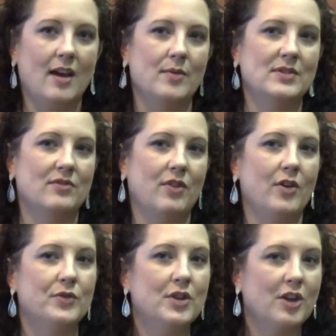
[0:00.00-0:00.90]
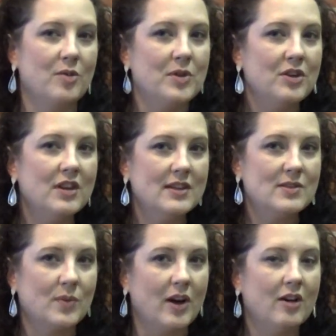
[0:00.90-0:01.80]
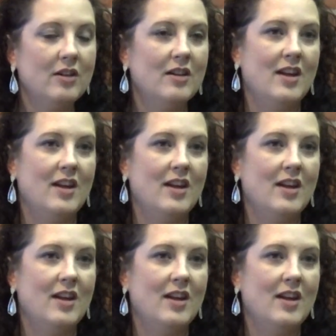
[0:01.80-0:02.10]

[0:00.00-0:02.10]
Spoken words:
I was involved with the community as well.